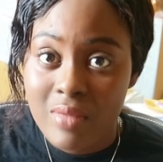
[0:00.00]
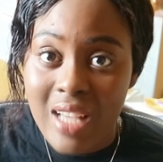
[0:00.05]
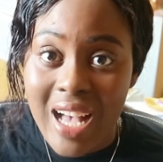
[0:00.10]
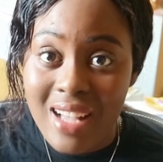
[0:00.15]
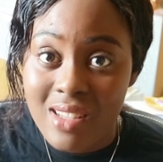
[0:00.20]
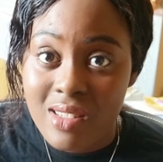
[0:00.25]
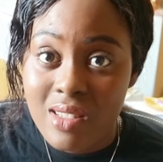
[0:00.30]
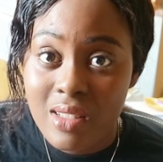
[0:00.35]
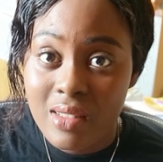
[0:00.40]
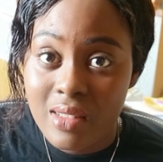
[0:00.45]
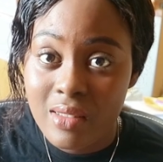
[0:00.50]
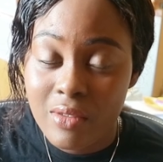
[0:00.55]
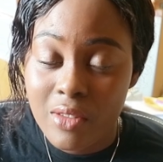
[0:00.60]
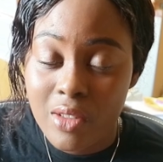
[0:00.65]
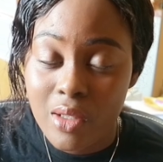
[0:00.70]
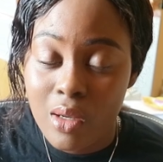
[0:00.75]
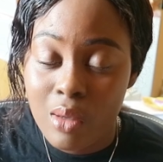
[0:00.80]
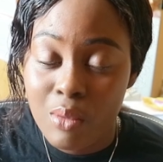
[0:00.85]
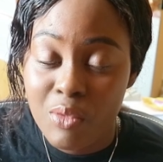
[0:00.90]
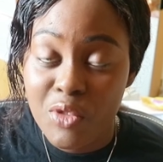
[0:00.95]
asking,
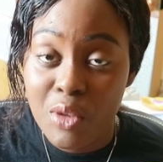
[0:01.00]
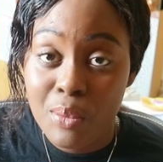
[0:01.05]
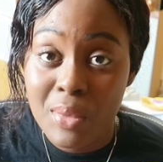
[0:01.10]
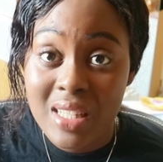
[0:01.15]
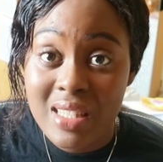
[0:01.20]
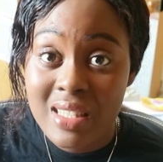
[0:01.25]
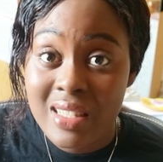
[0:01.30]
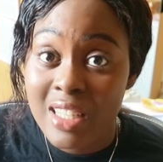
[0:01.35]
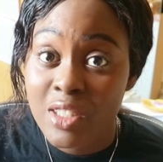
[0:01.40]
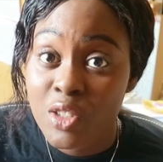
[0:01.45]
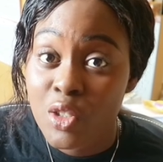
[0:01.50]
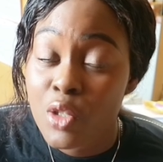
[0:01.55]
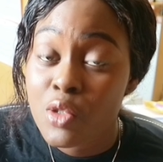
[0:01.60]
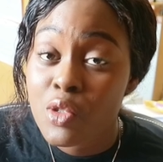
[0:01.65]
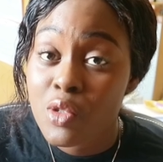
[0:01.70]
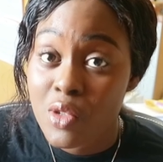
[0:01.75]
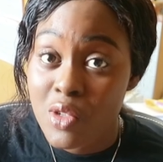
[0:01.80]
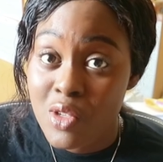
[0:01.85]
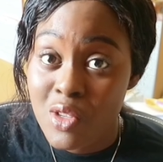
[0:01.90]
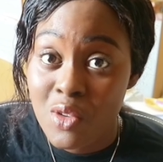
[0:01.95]
from letting their
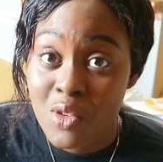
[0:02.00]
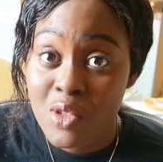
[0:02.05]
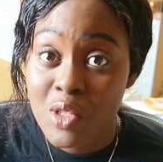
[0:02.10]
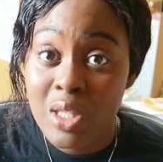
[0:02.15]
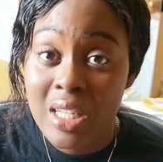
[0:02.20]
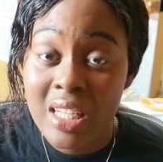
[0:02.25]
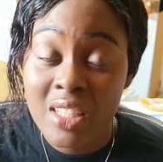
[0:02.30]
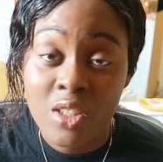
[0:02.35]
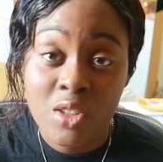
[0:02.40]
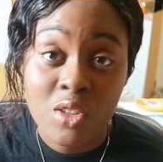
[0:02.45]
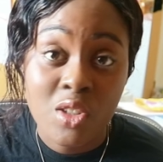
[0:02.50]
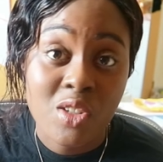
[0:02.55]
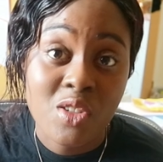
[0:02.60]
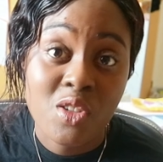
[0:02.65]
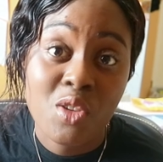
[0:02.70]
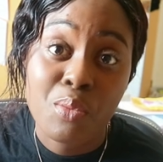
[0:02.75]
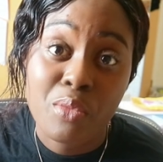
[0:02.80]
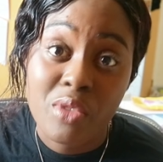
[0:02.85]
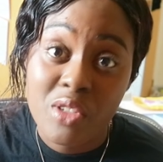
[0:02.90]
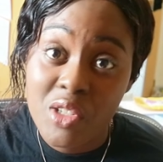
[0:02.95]
doctors know, so that doctors
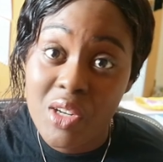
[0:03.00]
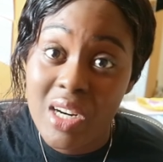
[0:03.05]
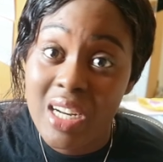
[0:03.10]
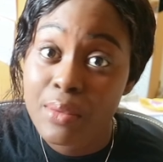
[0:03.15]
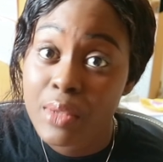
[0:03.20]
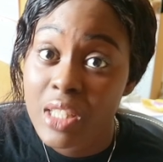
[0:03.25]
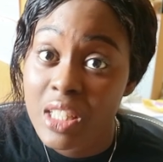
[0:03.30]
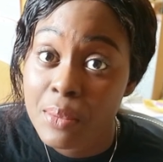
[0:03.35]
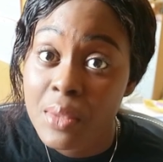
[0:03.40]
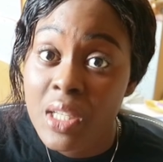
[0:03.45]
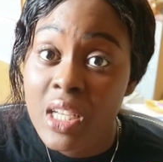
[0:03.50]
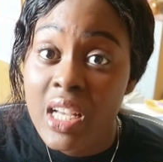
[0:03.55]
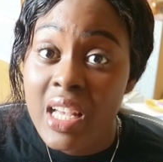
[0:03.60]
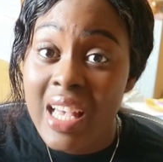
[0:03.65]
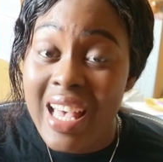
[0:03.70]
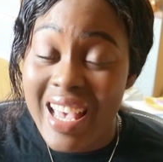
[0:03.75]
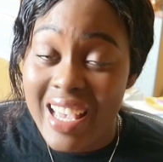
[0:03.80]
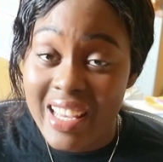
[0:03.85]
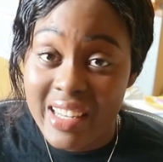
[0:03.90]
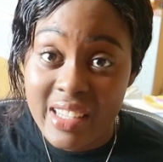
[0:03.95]
don't prescribe them
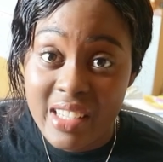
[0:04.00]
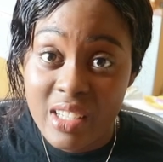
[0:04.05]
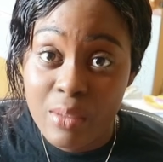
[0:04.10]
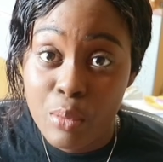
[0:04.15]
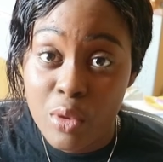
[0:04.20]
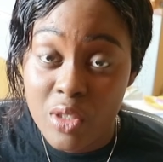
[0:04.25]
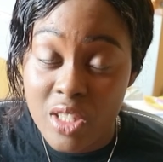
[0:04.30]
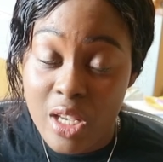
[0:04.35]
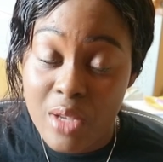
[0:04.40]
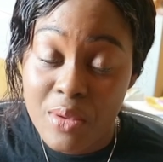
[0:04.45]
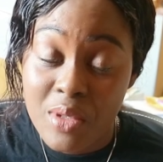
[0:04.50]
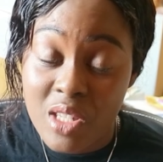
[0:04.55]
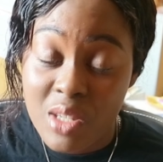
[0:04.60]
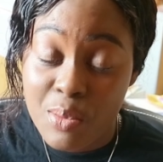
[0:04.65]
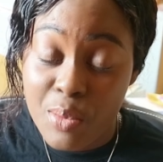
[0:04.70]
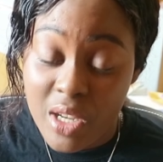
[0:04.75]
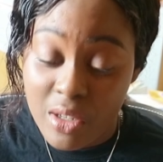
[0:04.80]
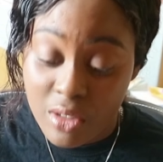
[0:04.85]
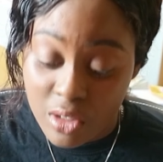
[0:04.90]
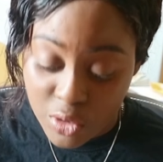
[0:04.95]
any potassium
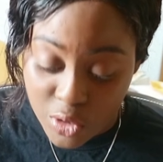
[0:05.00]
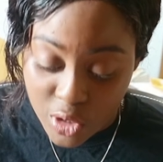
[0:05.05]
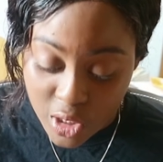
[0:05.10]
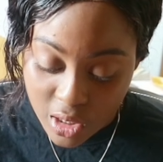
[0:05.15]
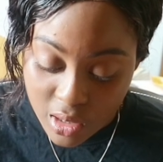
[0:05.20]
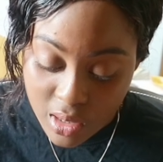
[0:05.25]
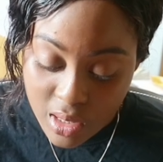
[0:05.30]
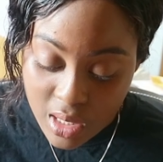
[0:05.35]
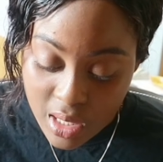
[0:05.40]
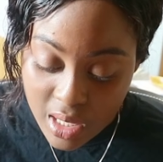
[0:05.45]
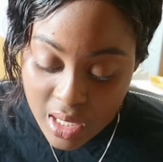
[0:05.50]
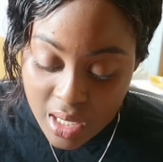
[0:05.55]
sparing drugs.